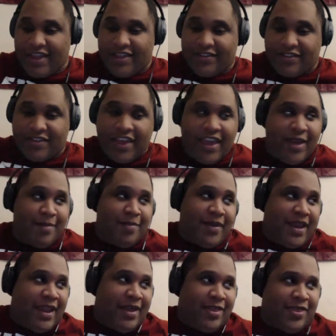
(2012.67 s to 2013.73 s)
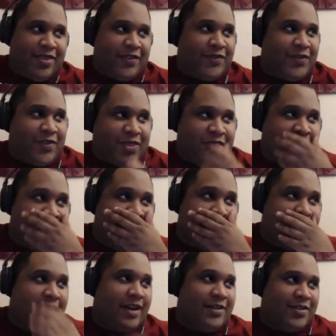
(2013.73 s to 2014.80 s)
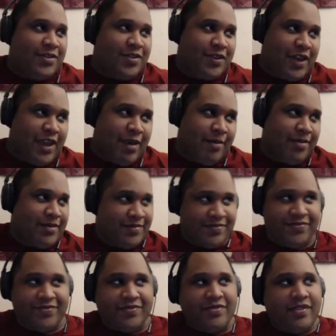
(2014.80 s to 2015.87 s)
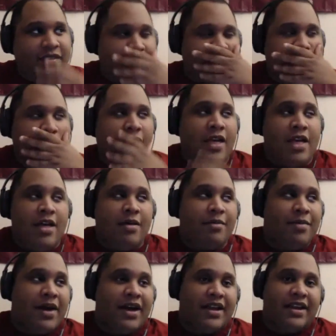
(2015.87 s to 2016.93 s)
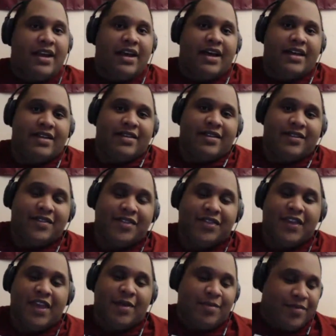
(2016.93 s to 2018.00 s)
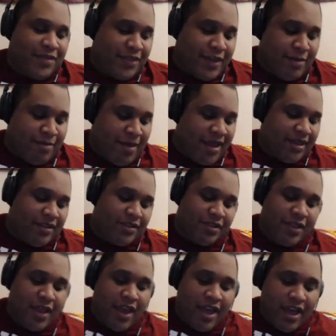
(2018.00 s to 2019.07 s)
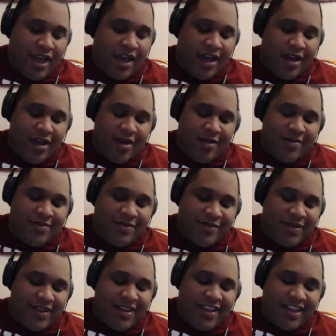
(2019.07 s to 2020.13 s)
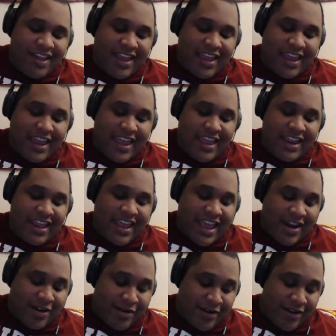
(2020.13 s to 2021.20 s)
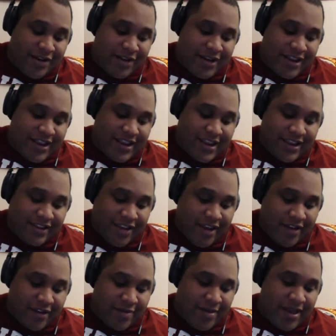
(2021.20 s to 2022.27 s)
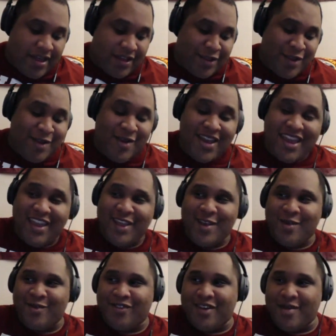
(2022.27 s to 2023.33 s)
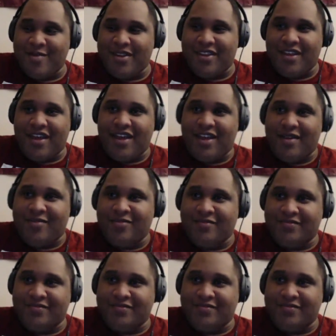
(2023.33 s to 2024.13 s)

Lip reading: Skip and Skip. But Skip Bayless. And he got on there and he talked about, you know, hey, Eagles come and